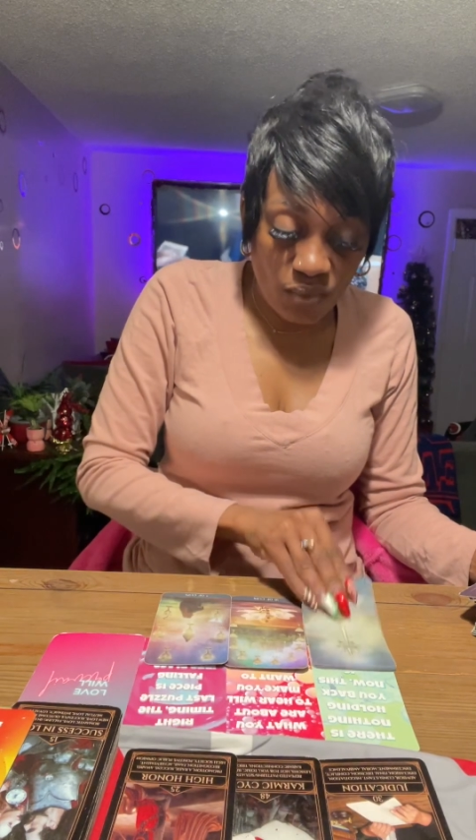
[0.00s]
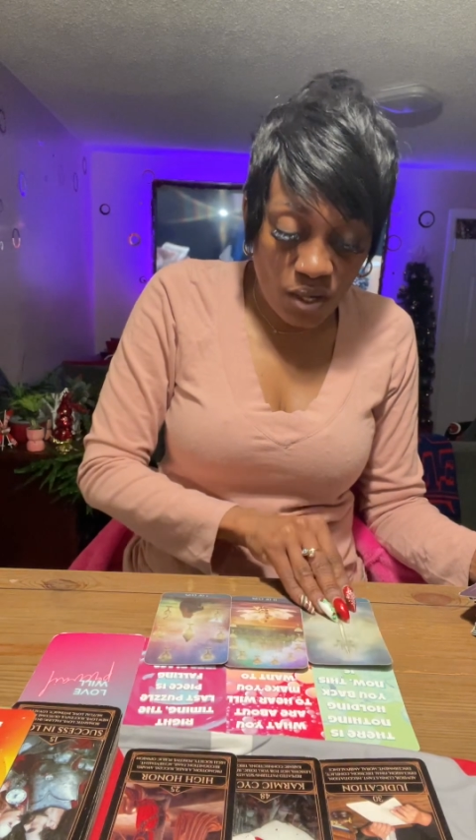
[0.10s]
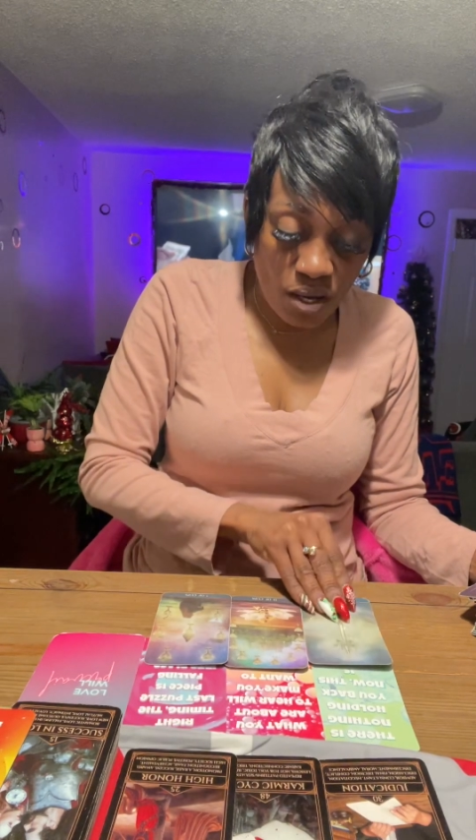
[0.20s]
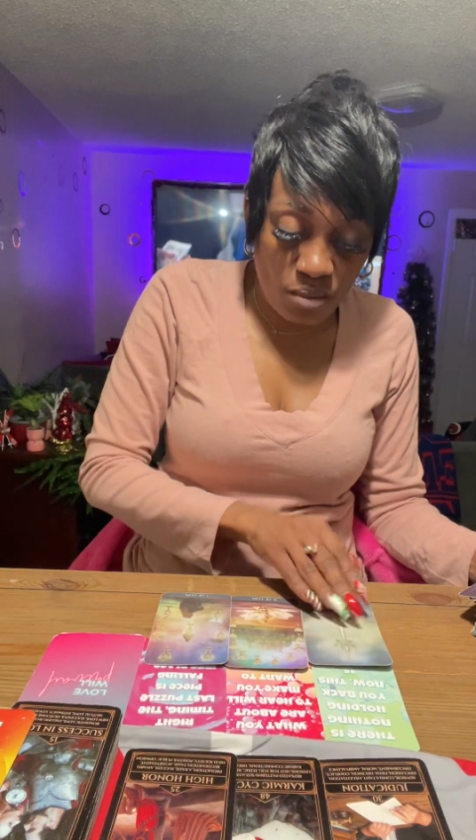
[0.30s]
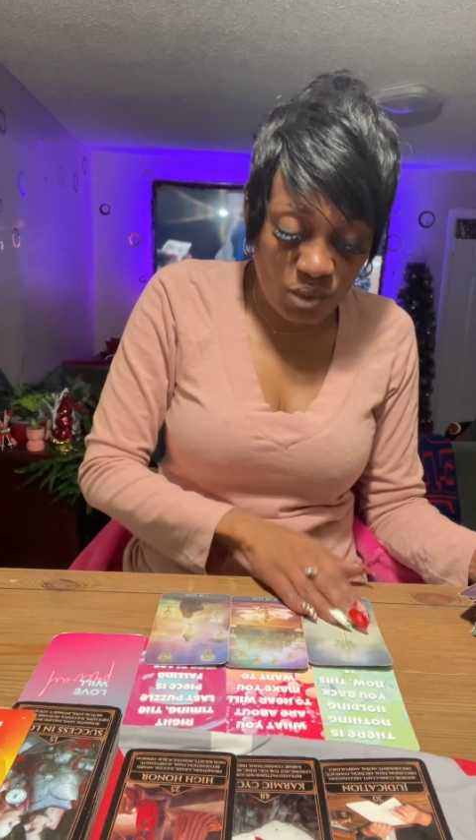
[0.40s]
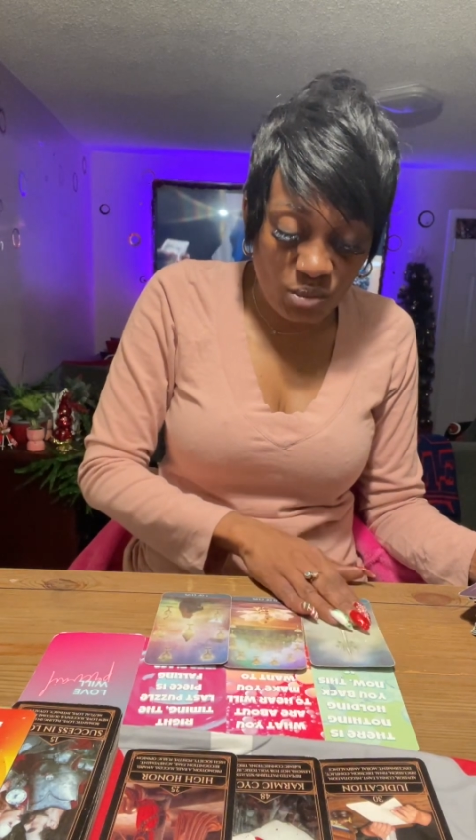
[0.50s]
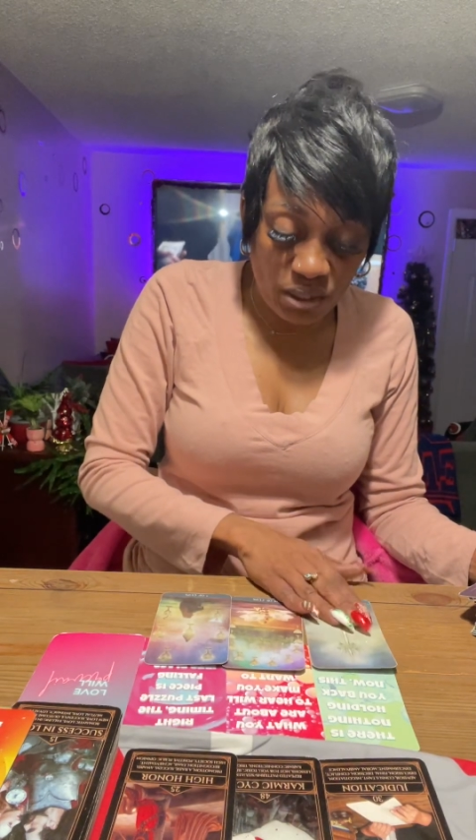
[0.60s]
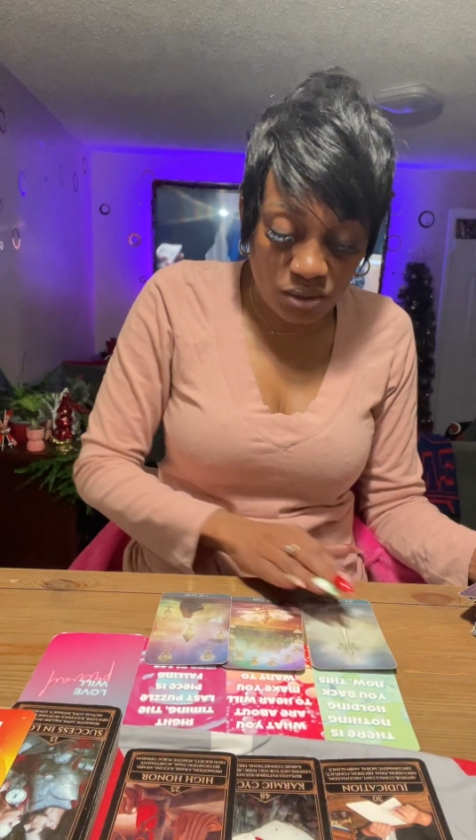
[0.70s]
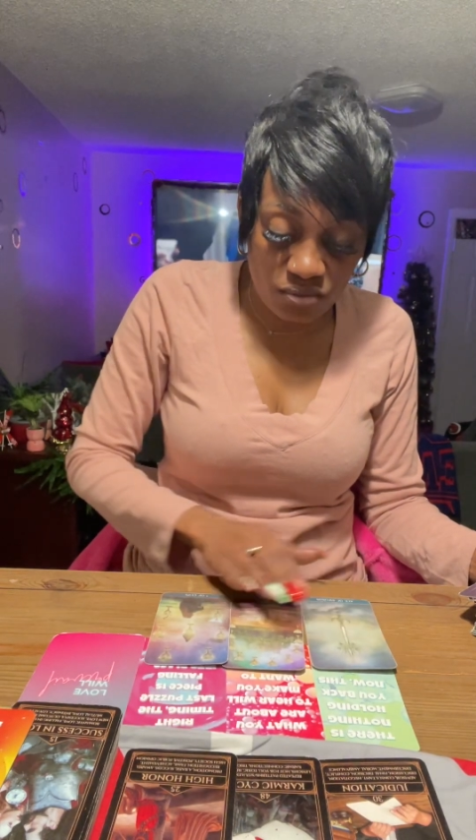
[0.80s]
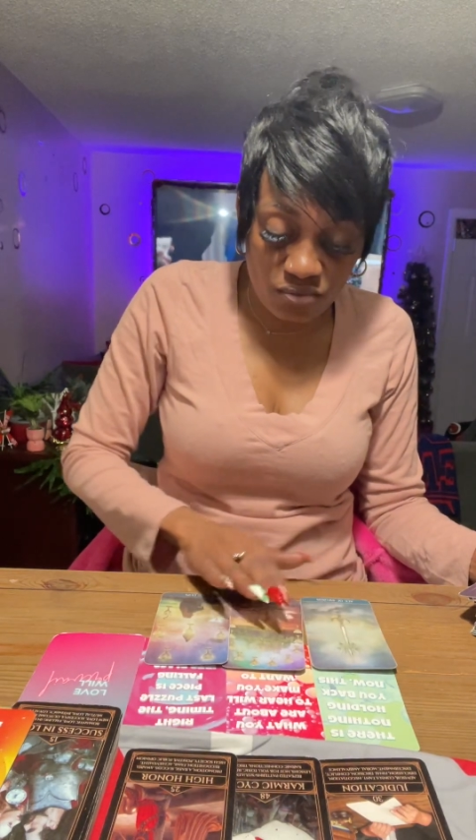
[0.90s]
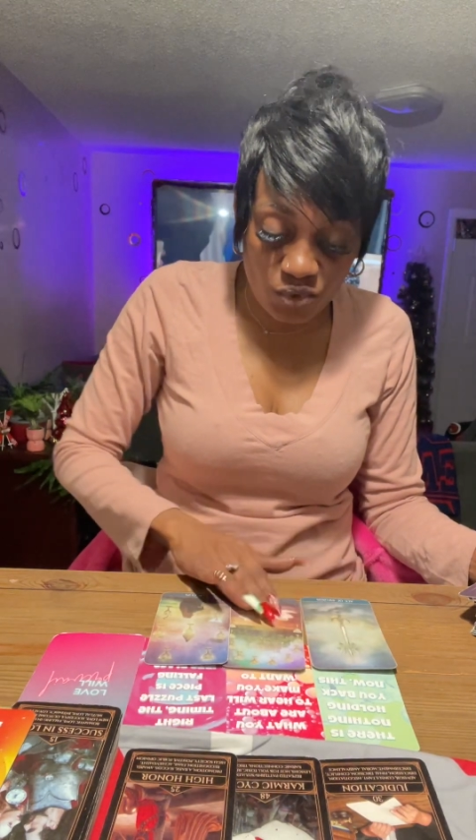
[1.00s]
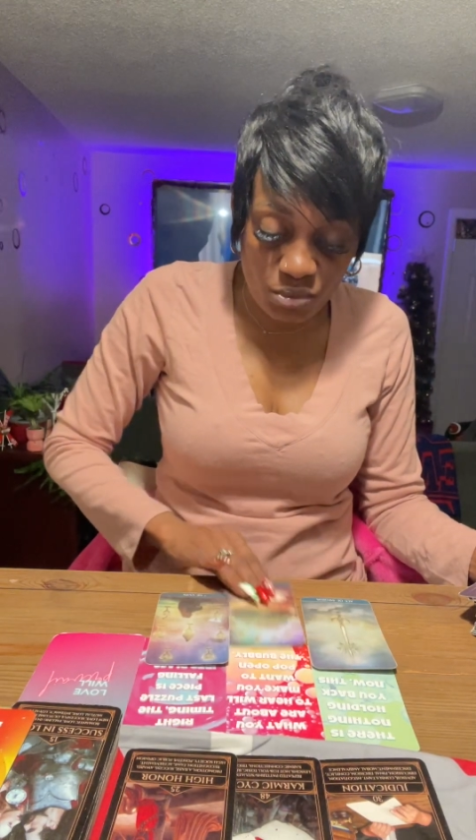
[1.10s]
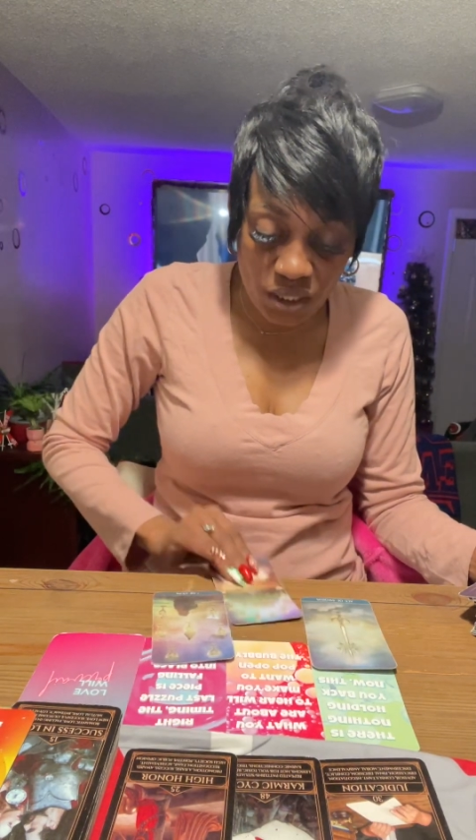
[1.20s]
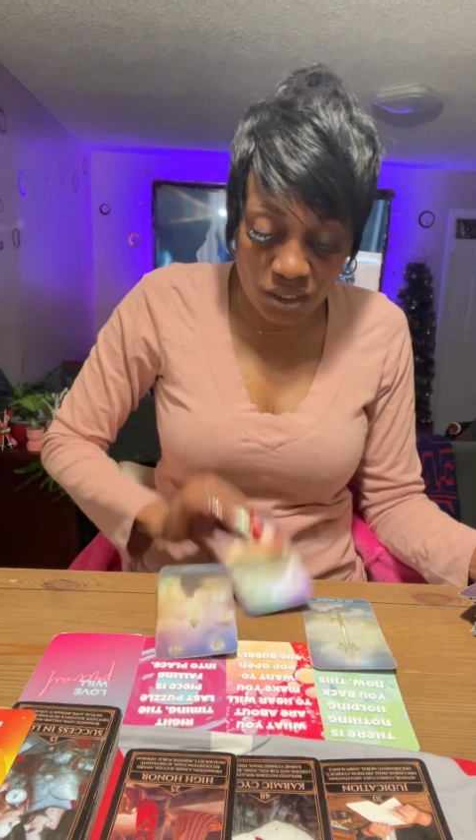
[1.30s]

Yep, about some form of